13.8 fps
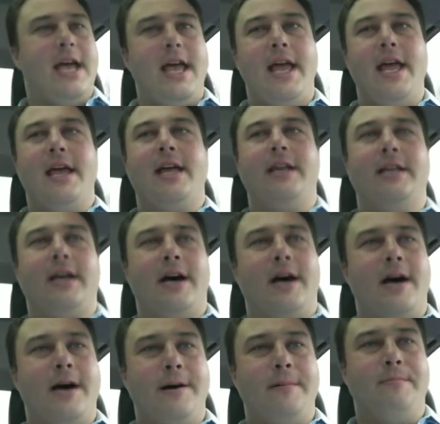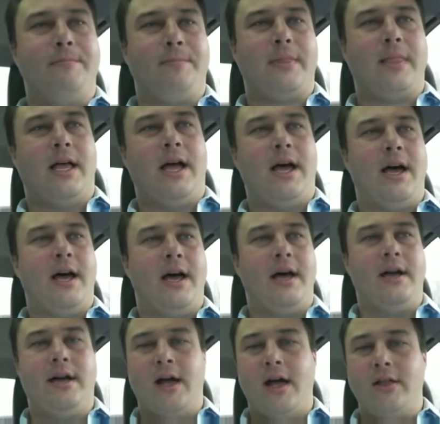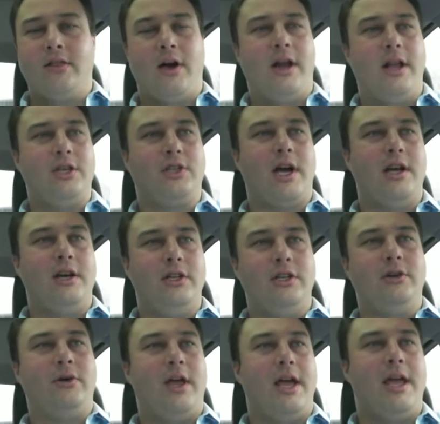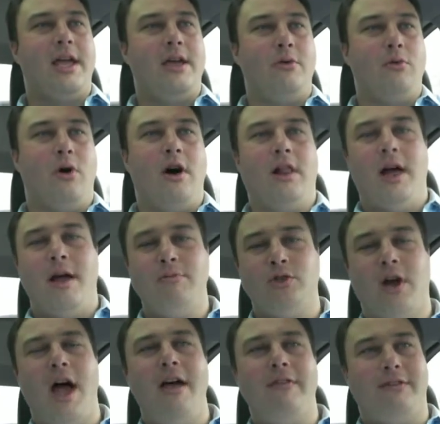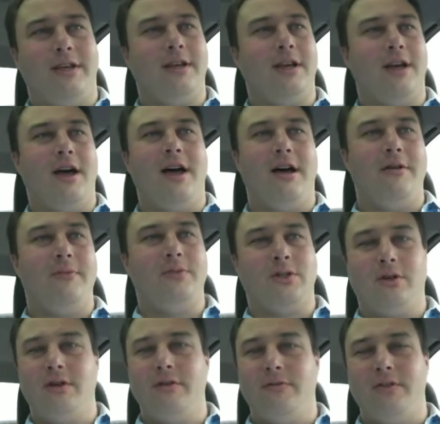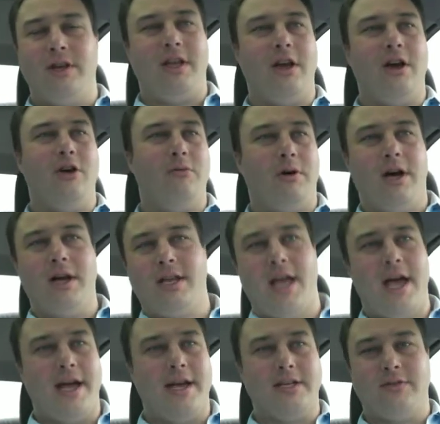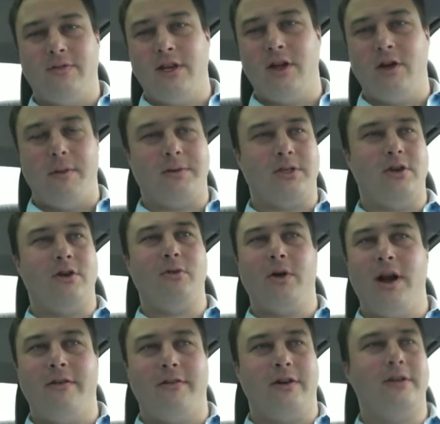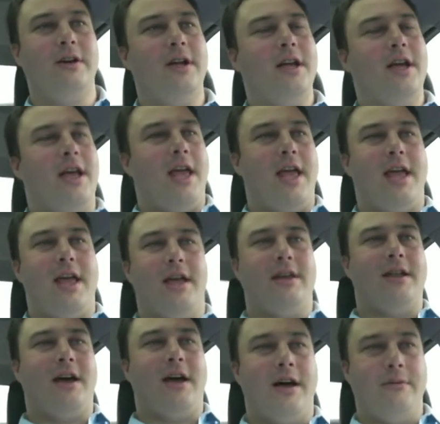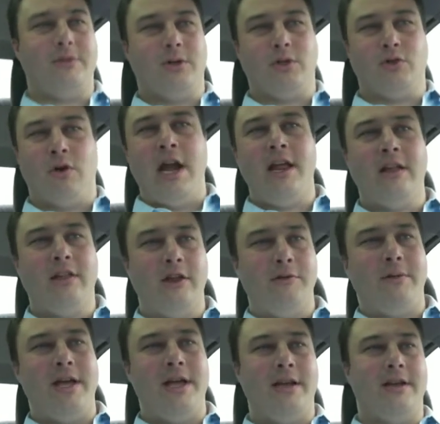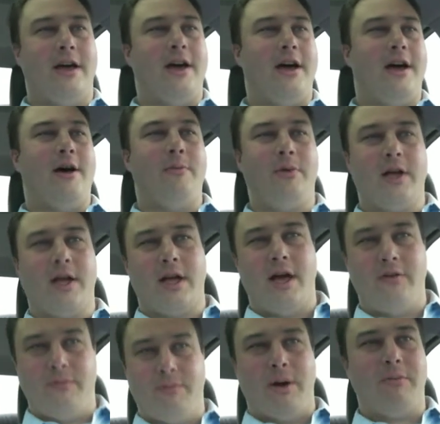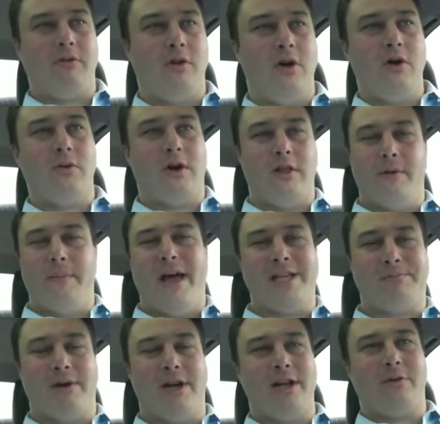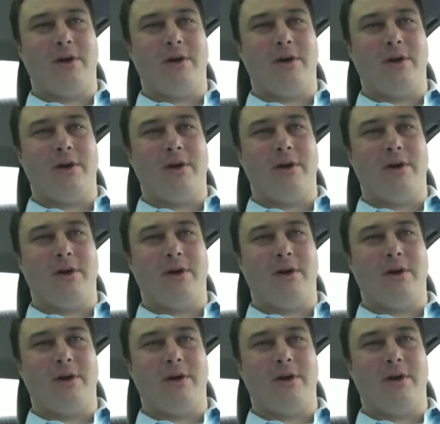and I thought I'd try to do a while I'm driving sort of video podcast, video episode, whatever. And so it's raining a little bit. We got kind of a bumpy road. We're out in the Mass Pike,